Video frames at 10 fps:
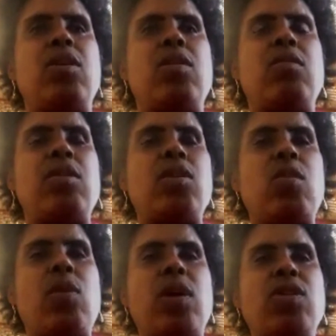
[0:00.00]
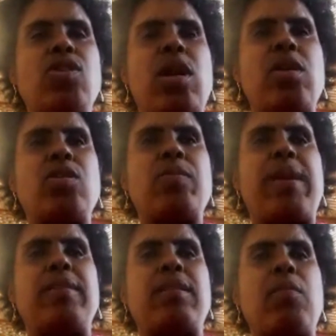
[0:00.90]
We had someone that
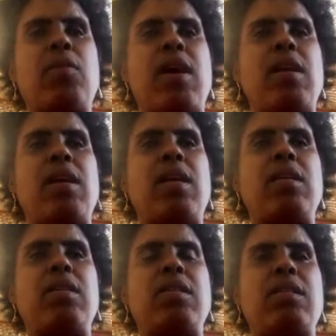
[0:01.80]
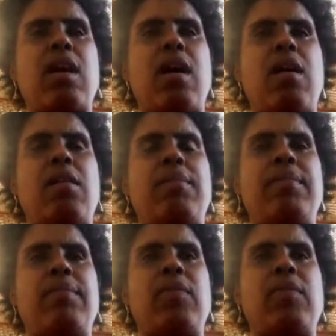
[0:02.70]
is um, you know that was.
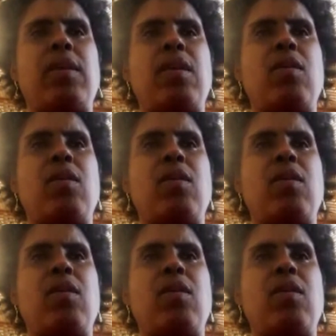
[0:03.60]
Uh,